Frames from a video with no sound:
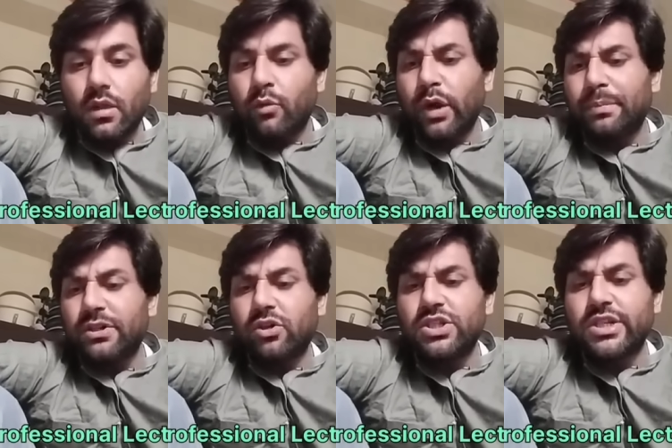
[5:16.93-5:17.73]
While
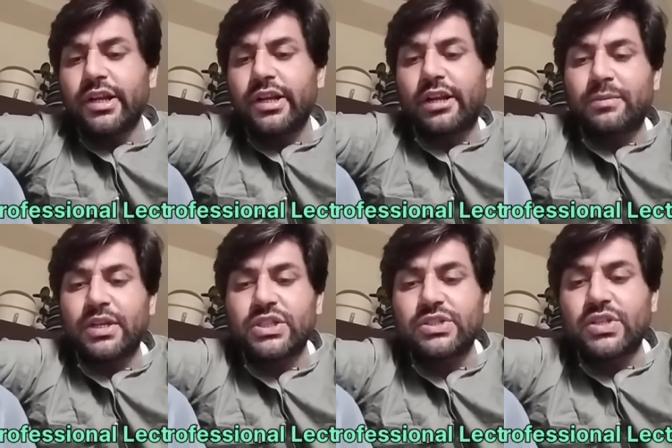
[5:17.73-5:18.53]
pathological
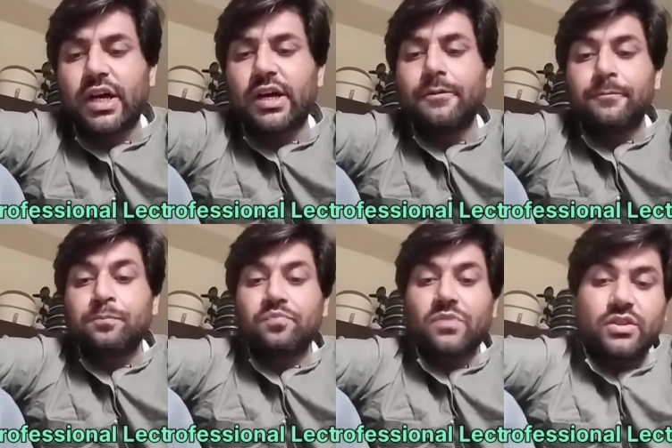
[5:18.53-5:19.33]
adaptations are,
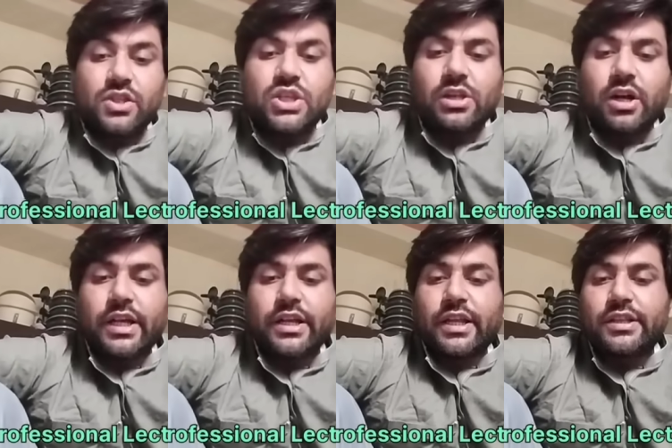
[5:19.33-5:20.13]
these
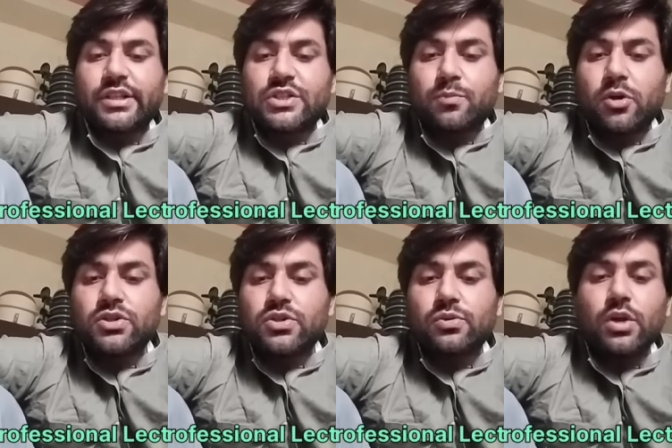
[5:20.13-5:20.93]
occur in
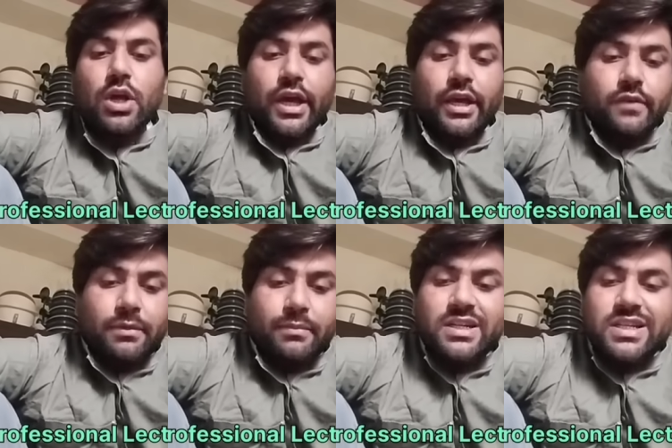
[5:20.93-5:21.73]
response to
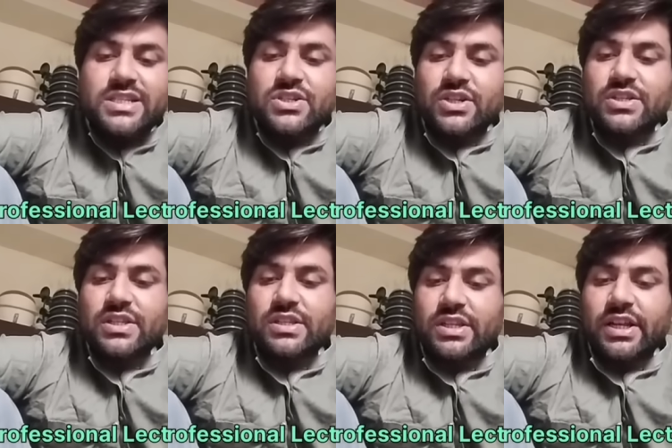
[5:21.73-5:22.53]
environmental
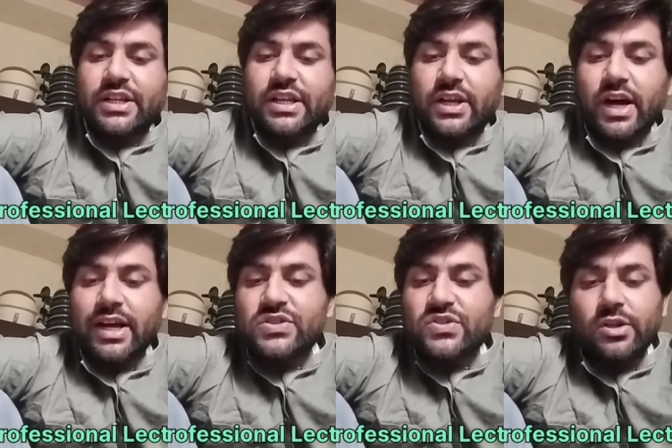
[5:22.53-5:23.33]
stresses that can
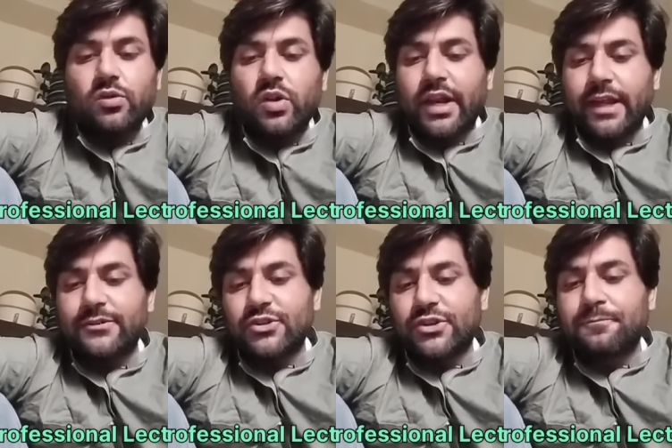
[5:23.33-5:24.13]
cause cellular
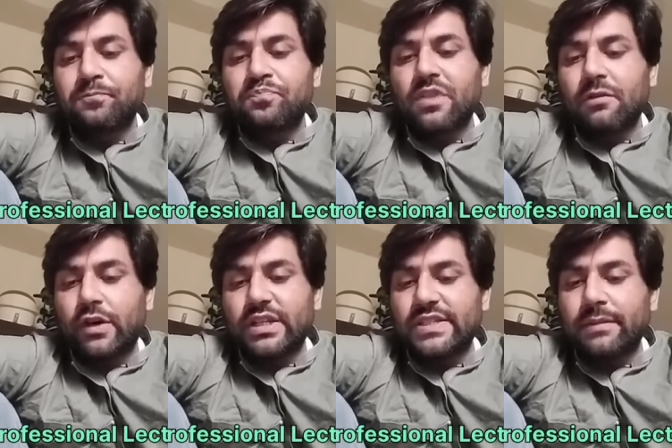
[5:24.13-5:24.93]
injury.
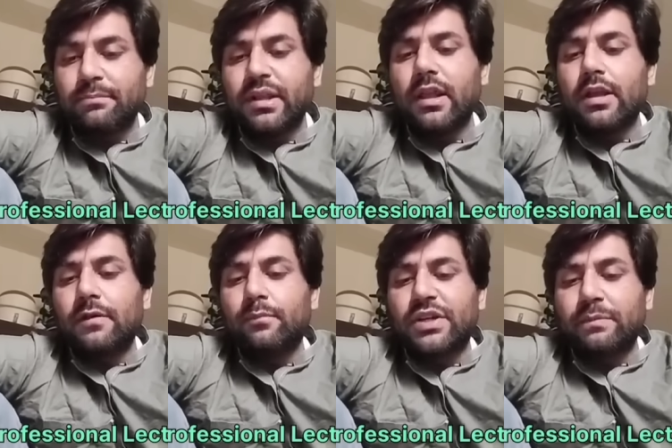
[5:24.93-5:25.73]
For example,
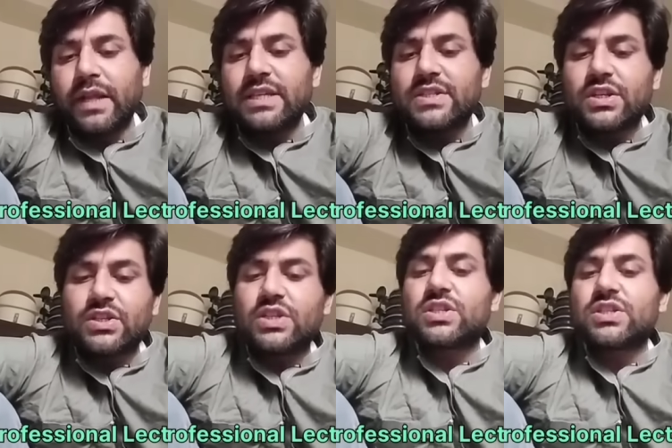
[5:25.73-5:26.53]
metaplastic
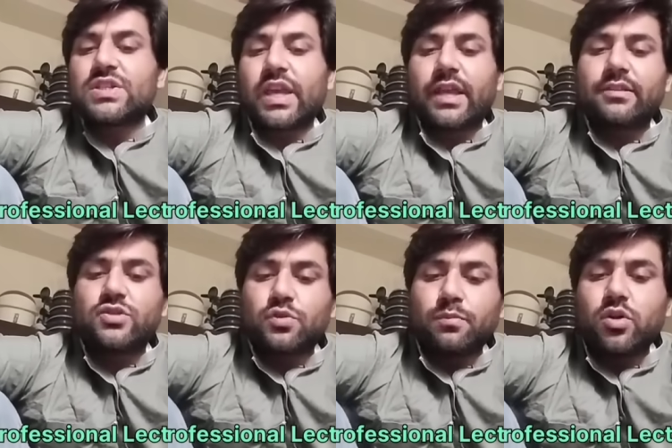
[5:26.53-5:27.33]
changes in
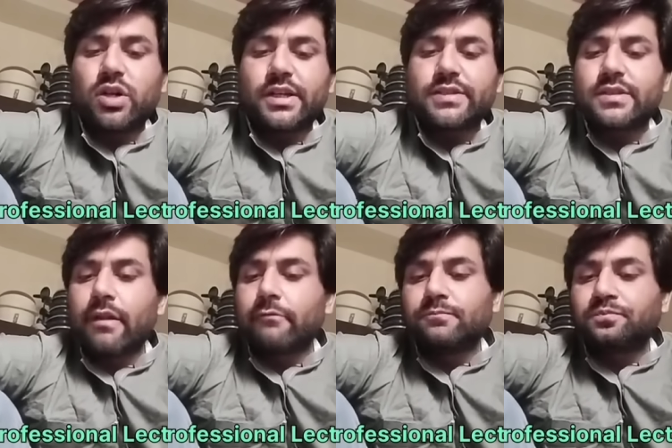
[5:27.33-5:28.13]
smokers.